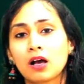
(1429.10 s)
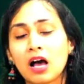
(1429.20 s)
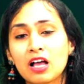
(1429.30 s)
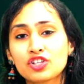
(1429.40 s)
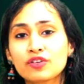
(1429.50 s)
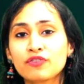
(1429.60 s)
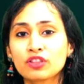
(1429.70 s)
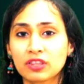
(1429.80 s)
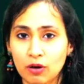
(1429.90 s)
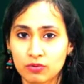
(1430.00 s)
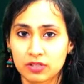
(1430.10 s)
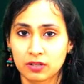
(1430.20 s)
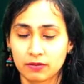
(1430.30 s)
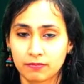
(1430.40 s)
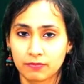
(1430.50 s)
Kanji for
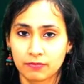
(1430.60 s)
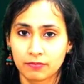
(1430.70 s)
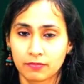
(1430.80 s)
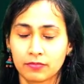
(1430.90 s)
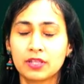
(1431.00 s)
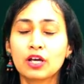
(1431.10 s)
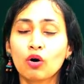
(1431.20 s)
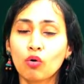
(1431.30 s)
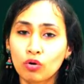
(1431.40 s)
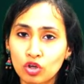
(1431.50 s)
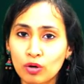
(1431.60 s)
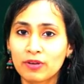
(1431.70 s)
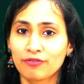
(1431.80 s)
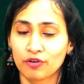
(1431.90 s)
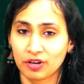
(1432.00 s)
1000, the
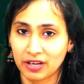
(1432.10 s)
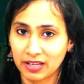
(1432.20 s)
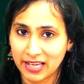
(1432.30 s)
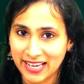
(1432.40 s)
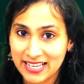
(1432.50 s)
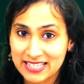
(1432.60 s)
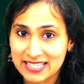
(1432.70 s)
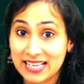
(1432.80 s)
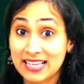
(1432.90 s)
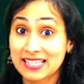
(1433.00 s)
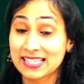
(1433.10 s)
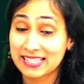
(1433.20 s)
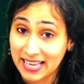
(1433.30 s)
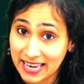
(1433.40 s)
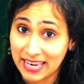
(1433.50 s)
onyomi for it is
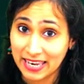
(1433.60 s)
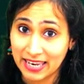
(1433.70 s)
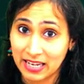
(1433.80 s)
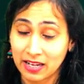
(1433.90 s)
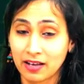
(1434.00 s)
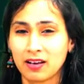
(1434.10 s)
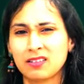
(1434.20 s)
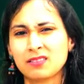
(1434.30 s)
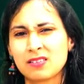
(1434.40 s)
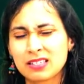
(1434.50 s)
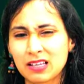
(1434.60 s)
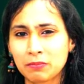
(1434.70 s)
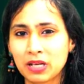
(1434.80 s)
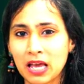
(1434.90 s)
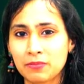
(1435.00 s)
sen,
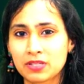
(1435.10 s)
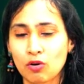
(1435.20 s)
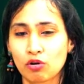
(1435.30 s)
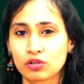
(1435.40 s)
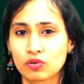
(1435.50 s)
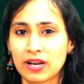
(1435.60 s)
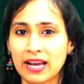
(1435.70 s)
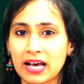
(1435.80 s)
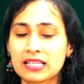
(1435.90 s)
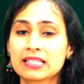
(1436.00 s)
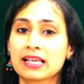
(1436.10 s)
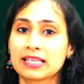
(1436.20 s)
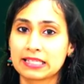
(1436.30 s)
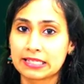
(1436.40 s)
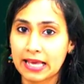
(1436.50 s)
sometimes also read as
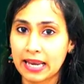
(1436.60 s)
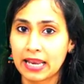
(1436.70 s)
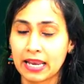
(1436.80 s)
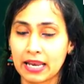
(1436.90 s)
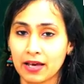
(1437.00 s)
zen.